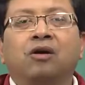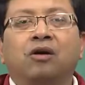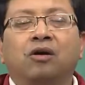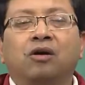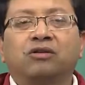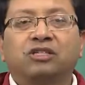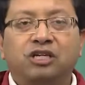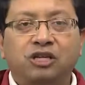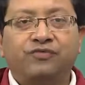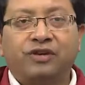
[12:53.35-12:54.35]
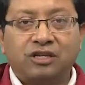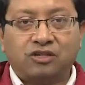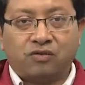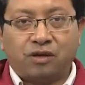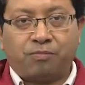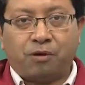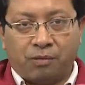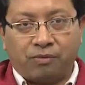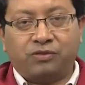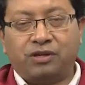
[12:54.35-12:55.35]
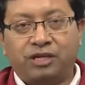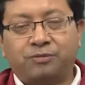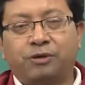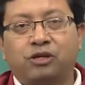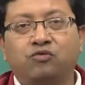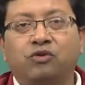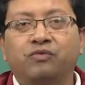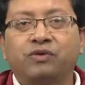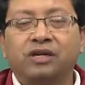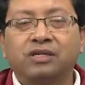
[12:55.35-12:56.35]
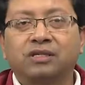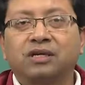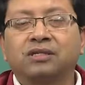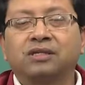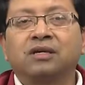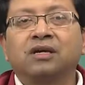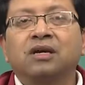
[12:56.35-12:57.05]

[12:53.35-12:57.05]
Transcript: or significance of the problem with respect to what we are discussing.